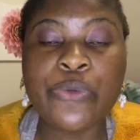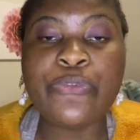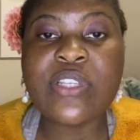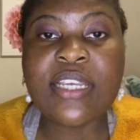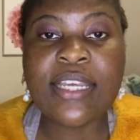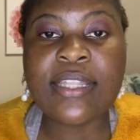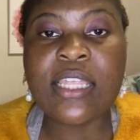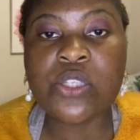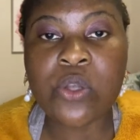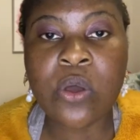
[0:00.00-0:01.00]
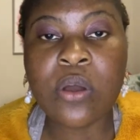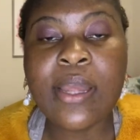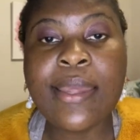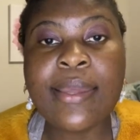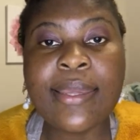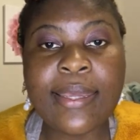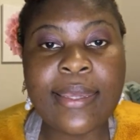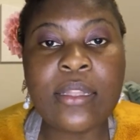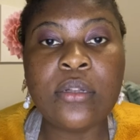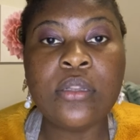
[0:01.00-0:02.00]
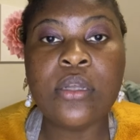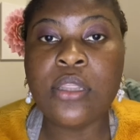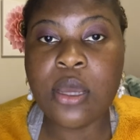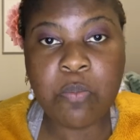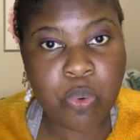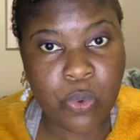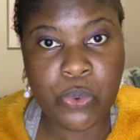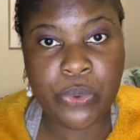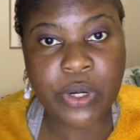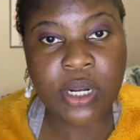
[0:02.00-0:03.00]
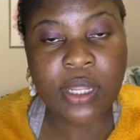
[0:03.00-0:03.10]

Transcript: for singing the song Kill the Boer.